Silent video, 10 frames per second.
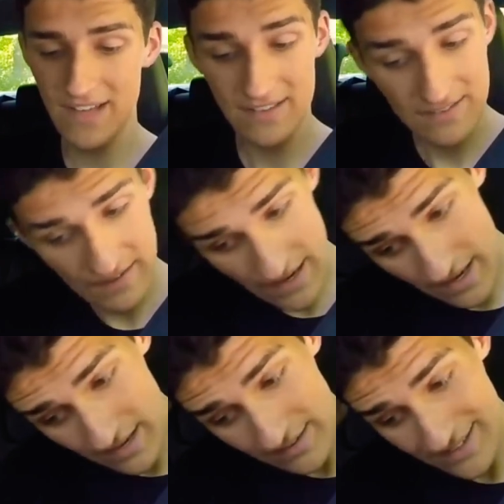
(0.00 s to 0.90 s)
That's
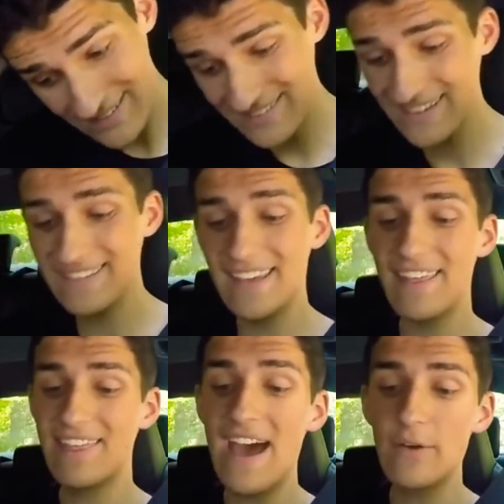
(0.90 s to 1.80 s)
like
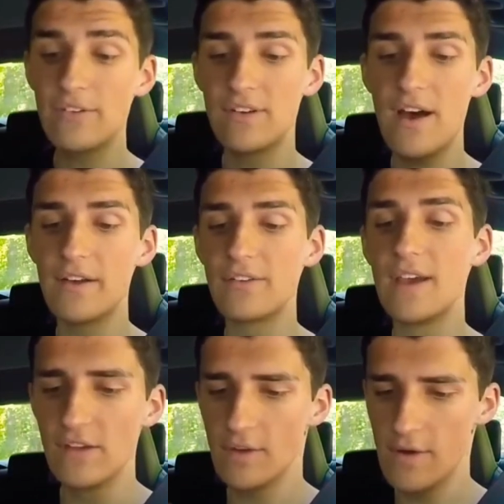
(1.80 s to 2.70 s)

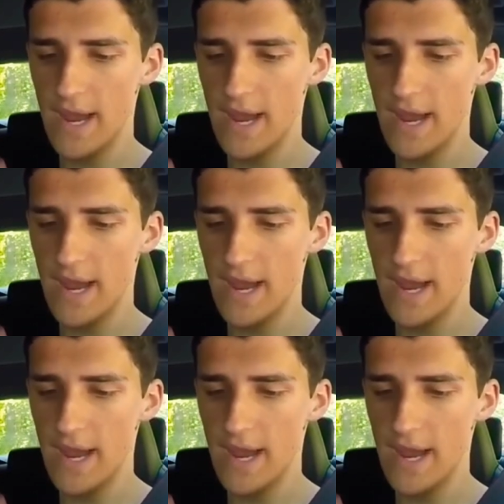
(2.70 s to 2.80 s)
$60,000. So